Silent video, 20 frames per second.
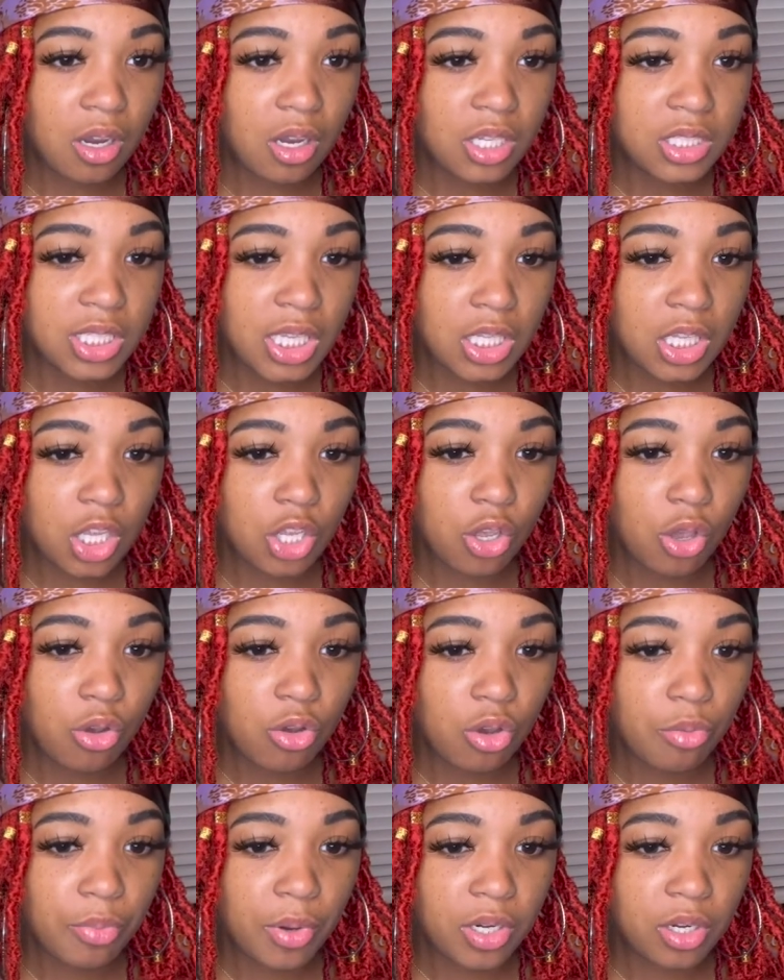It's like the cocoa
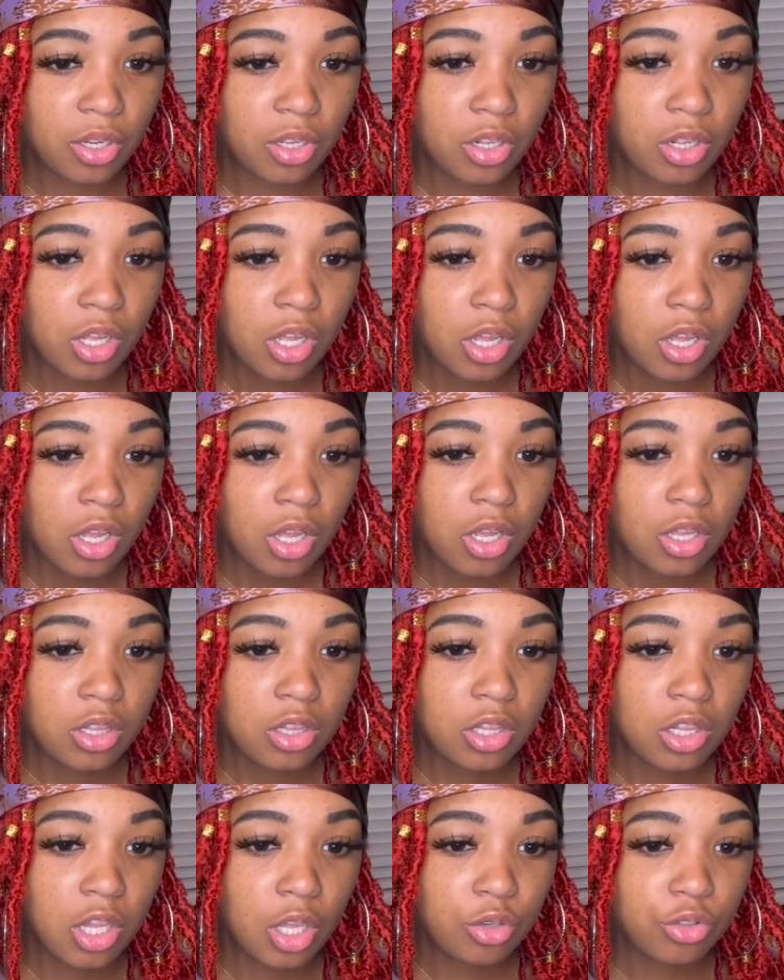butter
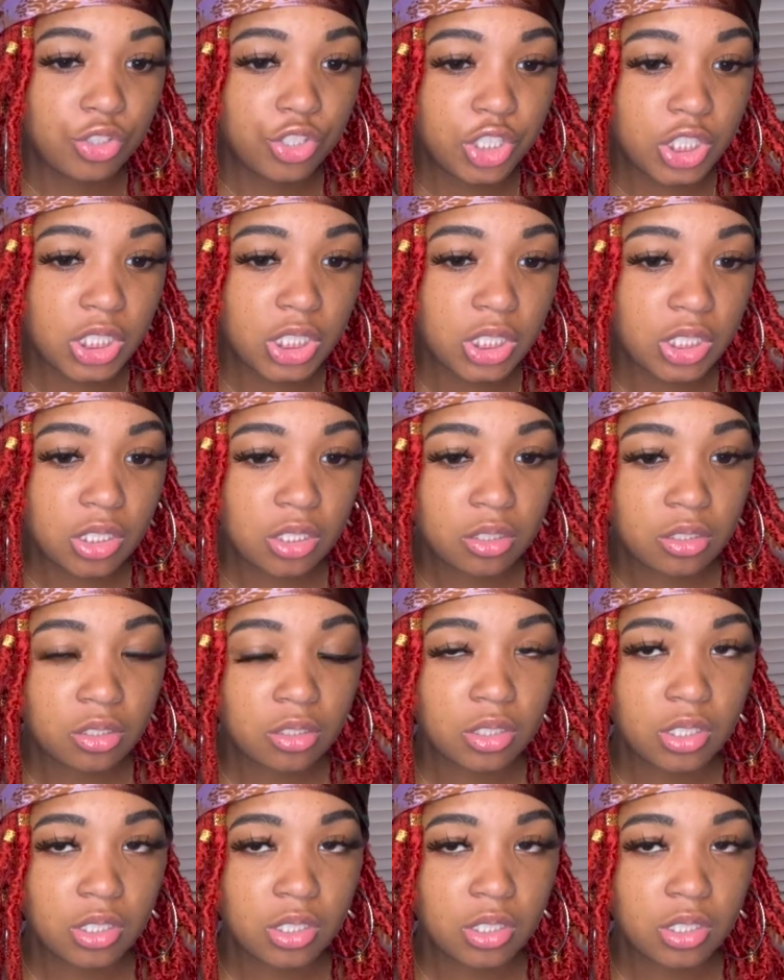lotion.